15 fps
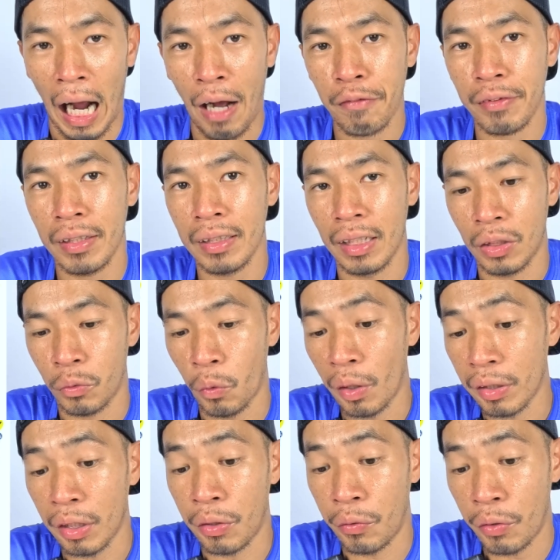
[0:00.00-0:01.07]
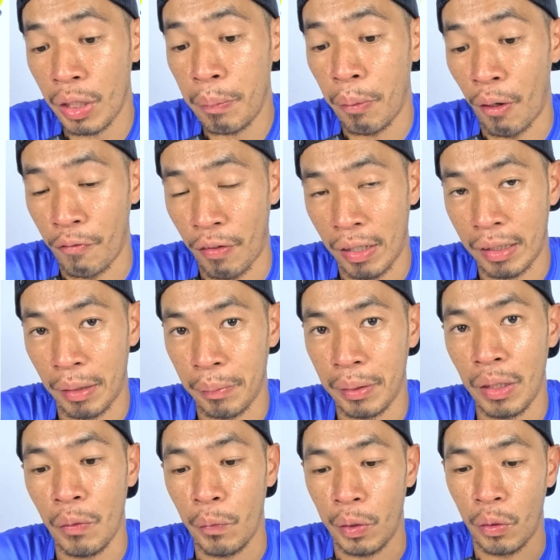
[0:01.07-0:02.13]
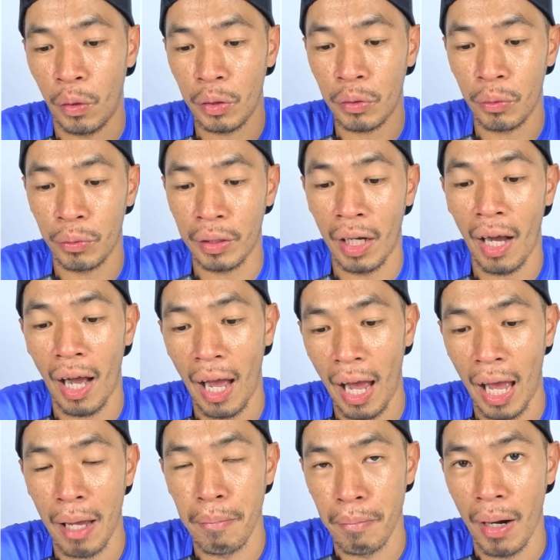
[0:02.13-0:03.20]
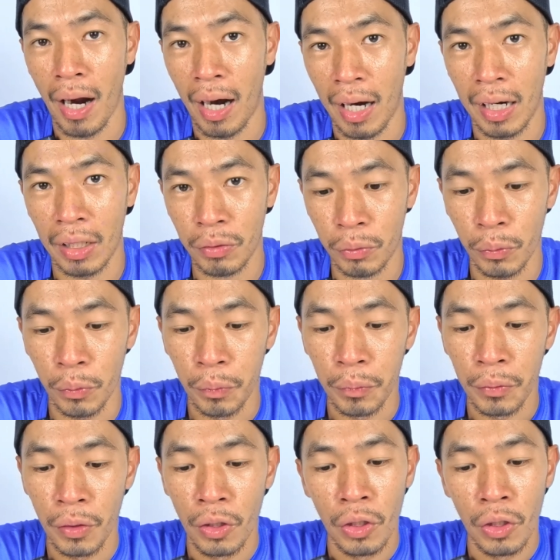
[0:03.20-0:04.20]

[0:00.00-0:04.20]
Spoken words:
After the 23.5 km, we're going to the MRR2.